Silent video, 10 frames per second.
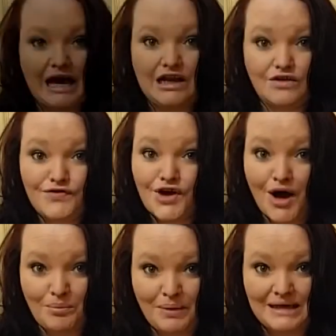I love the
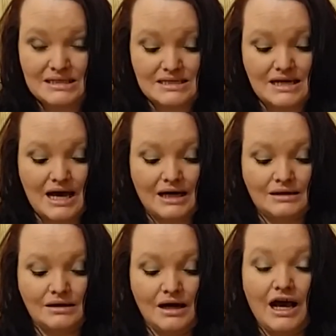compact
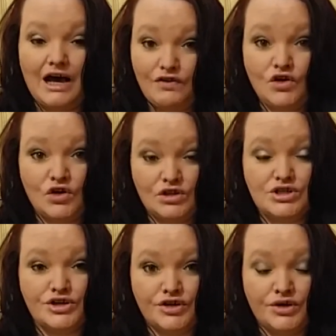design and the
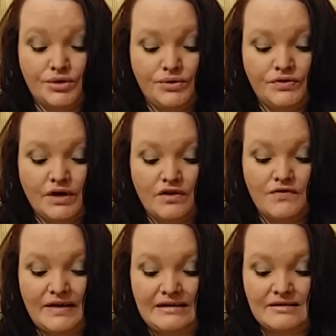colours used on the
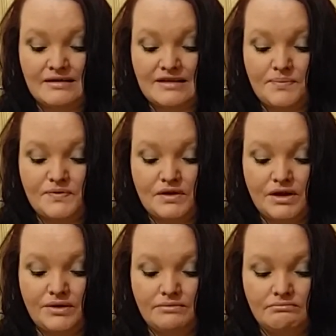V6
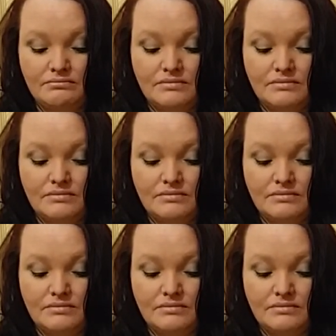Absolute.